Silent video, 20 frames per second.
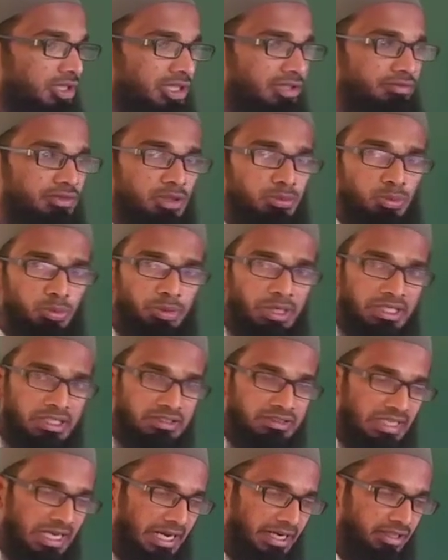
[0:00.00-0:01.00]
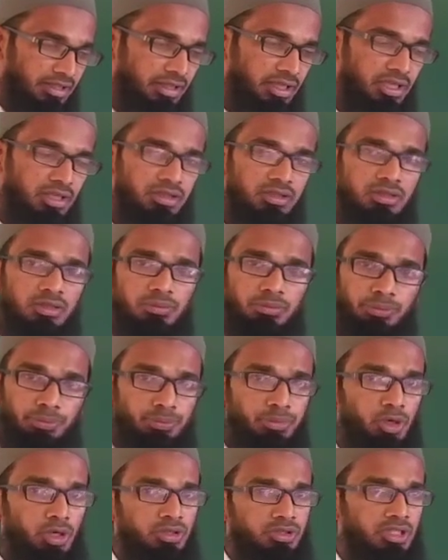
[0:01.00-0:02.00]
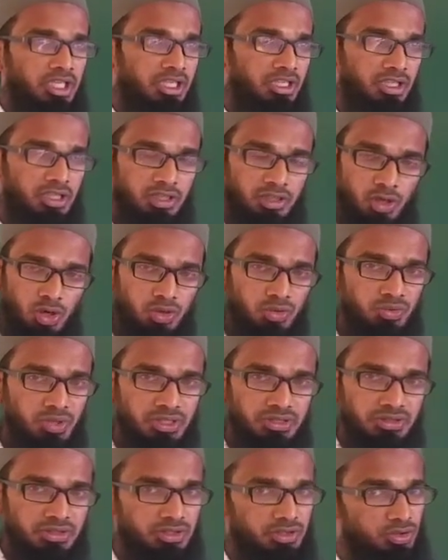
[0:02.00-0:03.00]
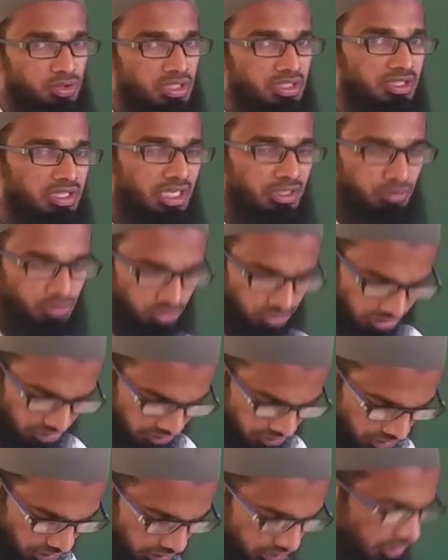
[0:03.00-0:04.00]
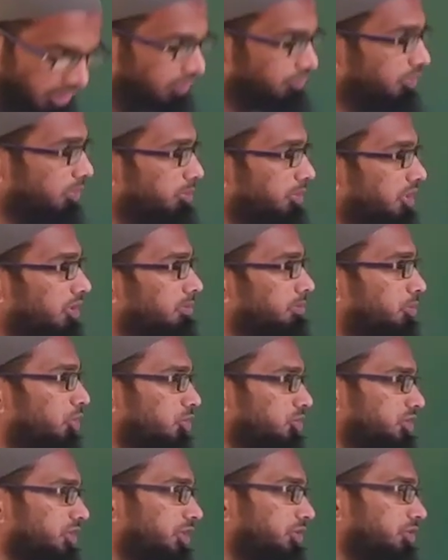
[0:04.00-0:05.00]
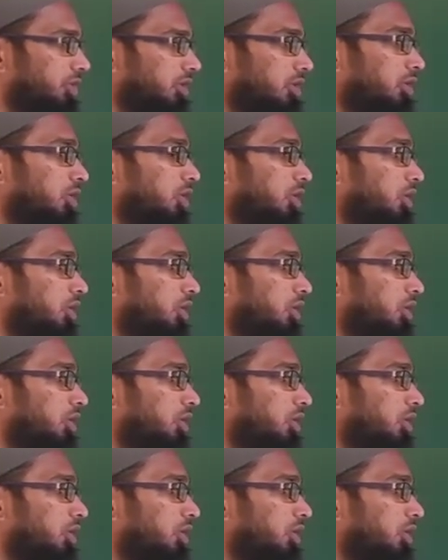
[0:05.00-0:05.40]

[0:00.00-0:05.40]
if the movement is acting like a clockwise, so I'll have to consider that will be a positive here.